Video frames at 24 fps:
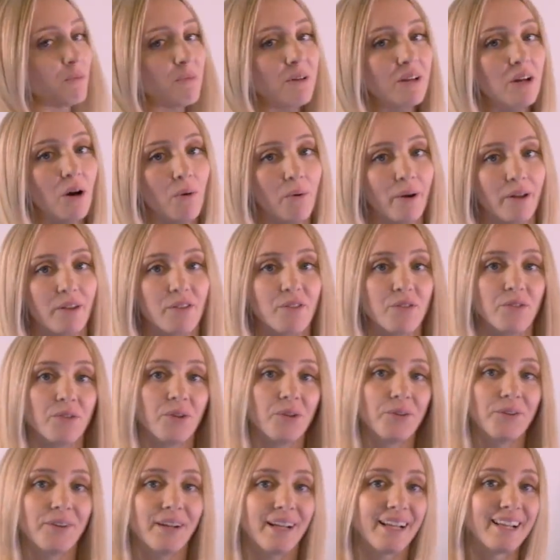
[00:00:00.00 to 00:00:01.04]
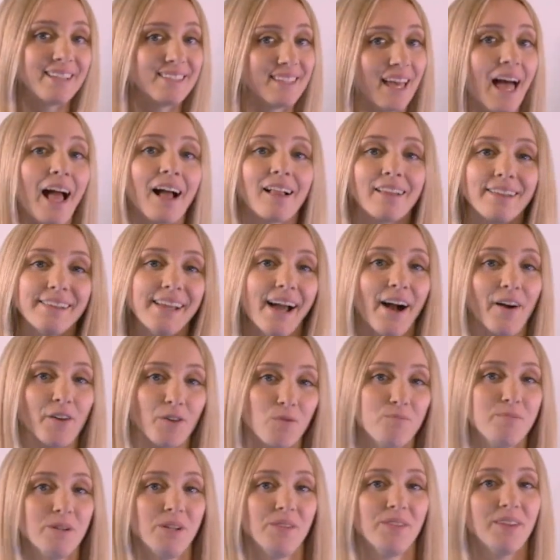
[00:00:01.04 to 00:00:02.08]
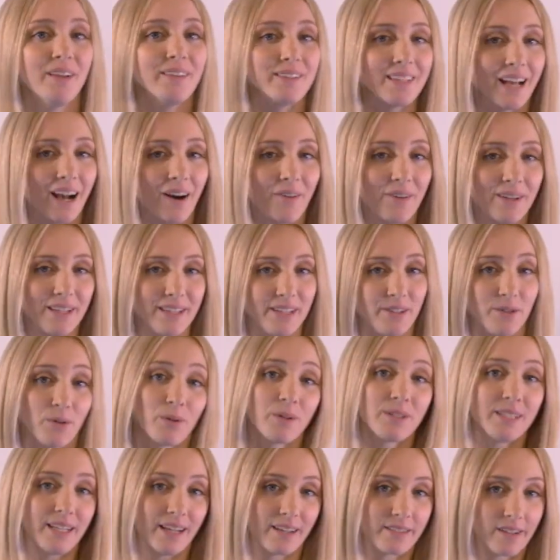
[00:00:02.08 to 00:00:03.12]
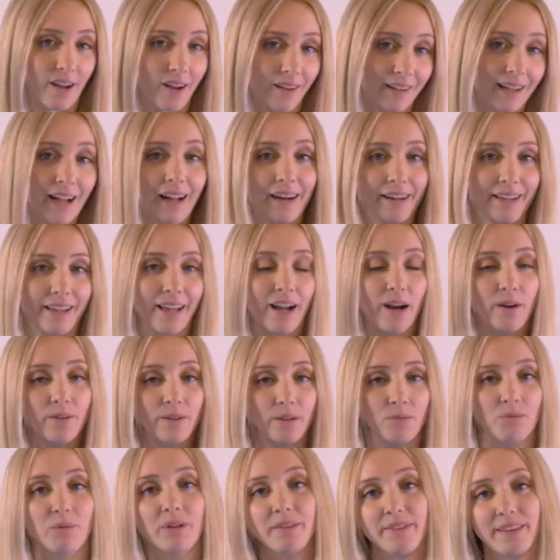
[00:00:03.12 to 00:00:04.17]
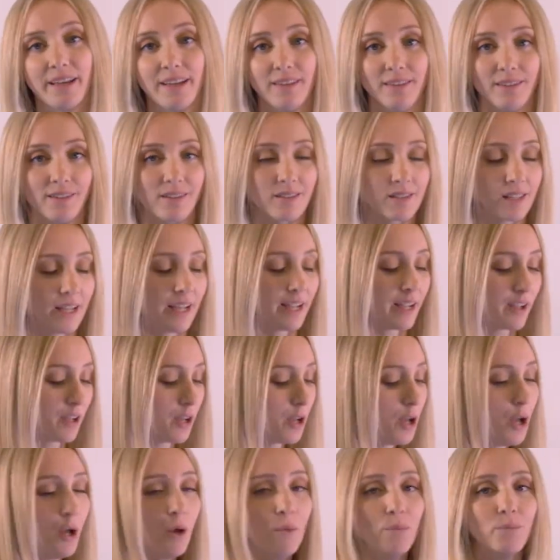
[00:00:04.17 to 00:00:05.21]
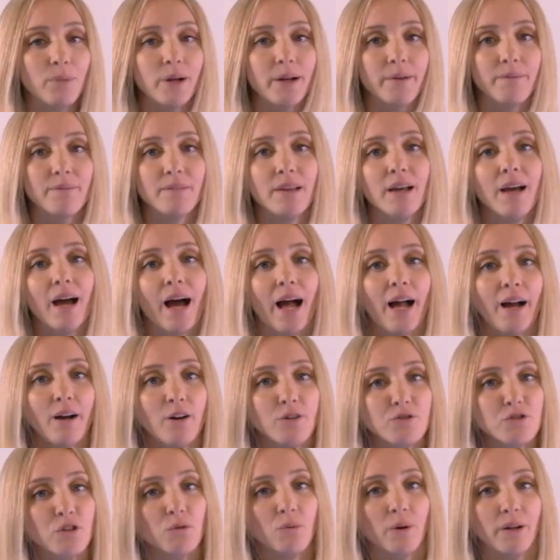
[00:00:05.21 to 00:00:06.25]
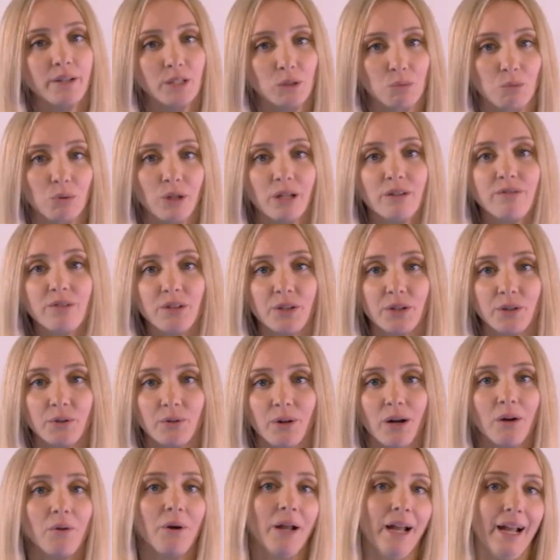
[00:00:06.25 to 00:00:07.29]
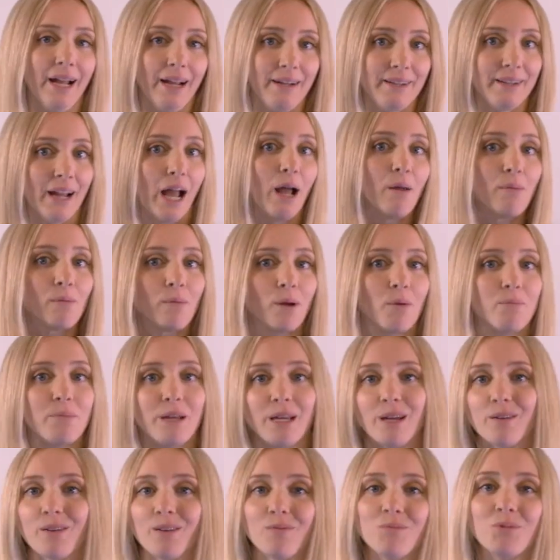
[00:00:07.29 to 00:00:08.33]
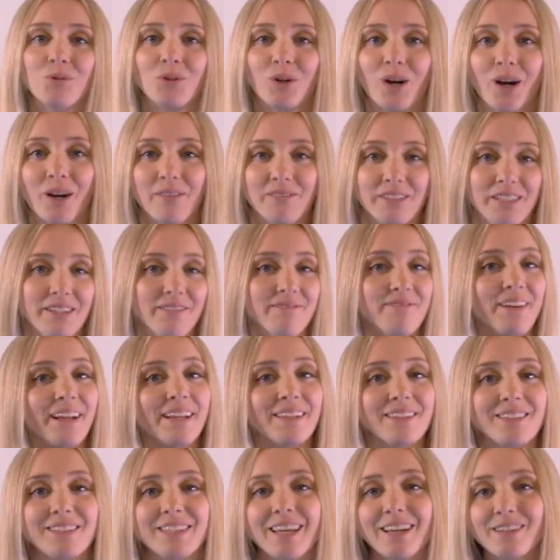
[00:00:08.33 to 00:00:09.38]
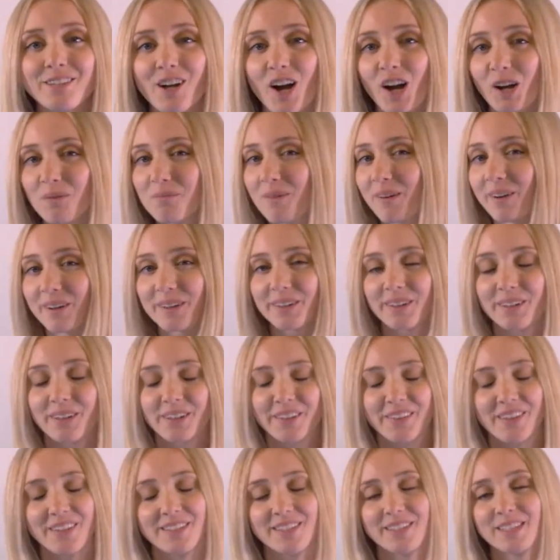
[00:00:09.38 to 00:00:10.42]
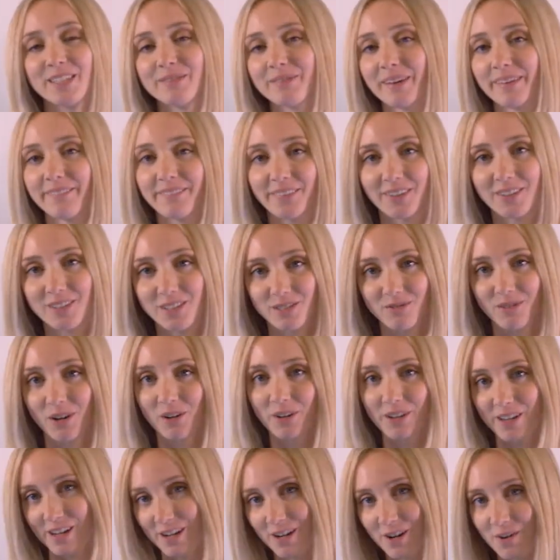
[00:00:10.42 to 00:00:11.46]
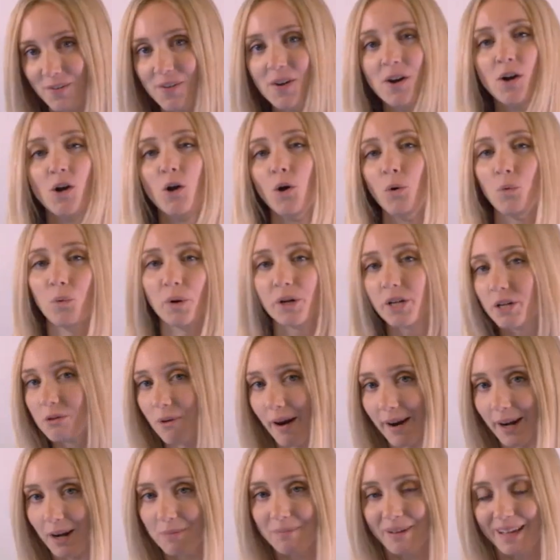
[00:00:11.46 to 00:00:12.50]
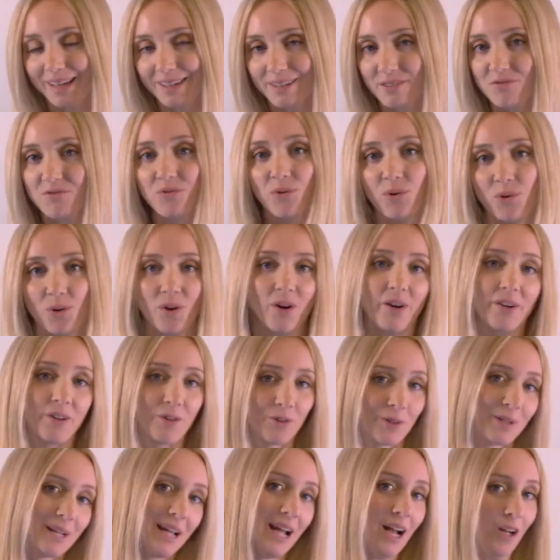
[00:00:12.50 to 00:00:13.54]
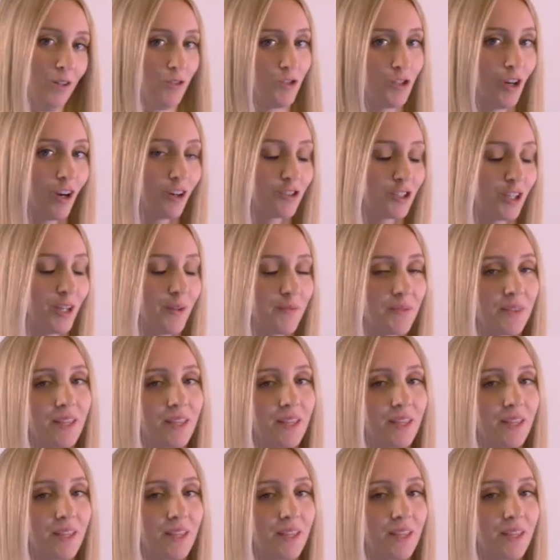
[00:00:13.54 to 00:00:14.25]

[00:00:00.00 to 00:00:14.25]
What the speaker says: going through exactly how to build this out in your TikTok ad account and what that looks like. But I also wanted to preview, okay, I'm a bit more of an advanced TikTok marketer. This isn't my first rodeo. What do you recommend for your account structure?